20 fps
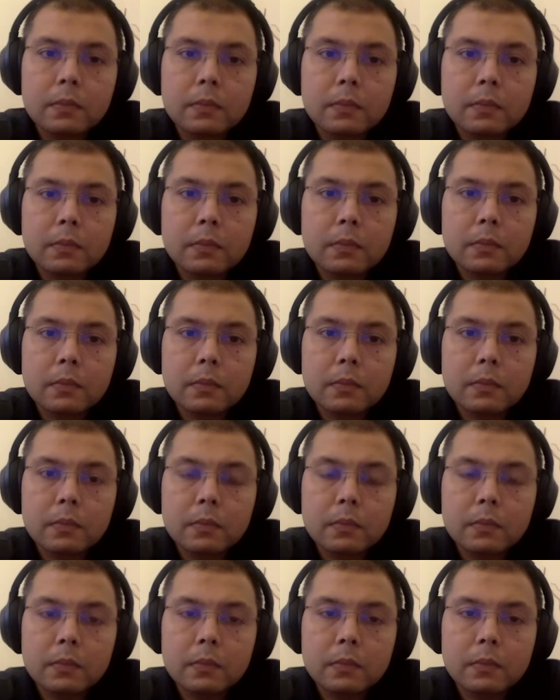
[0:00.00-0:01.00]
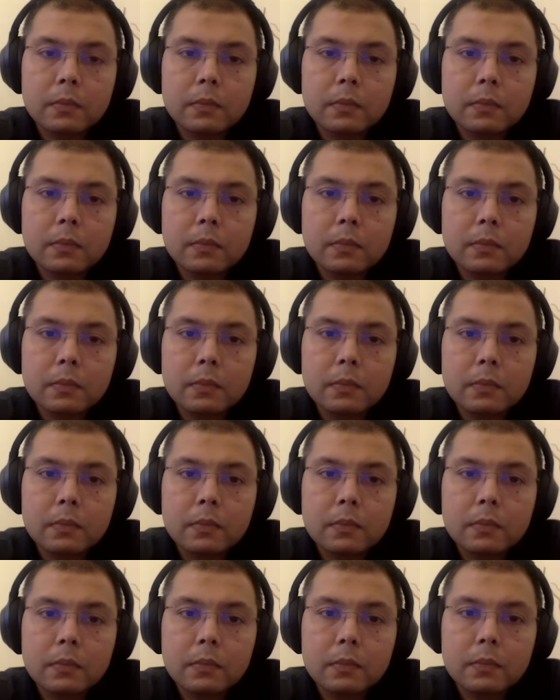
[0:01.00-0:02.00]

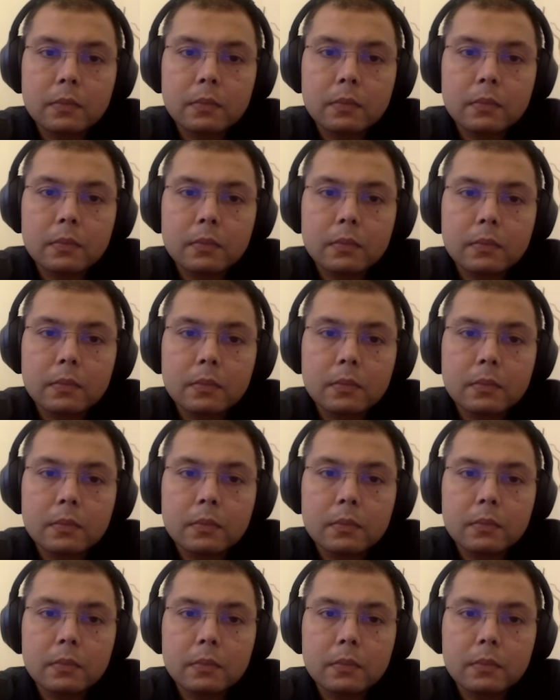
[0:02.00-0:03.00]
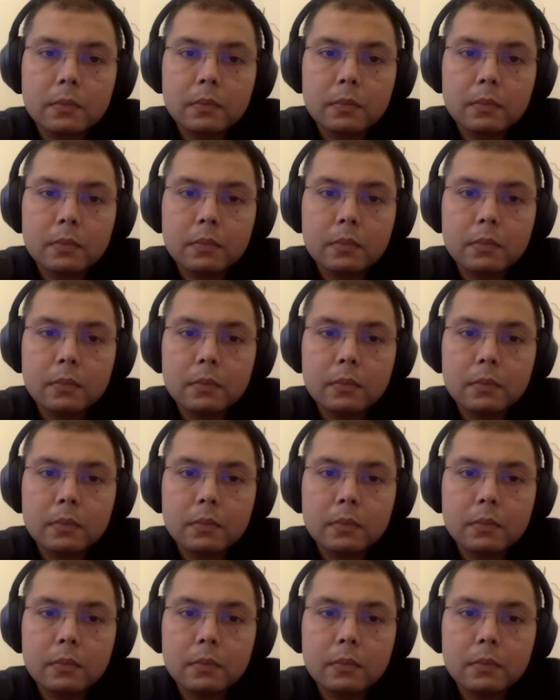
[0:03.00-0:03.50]
This person isn't speaking.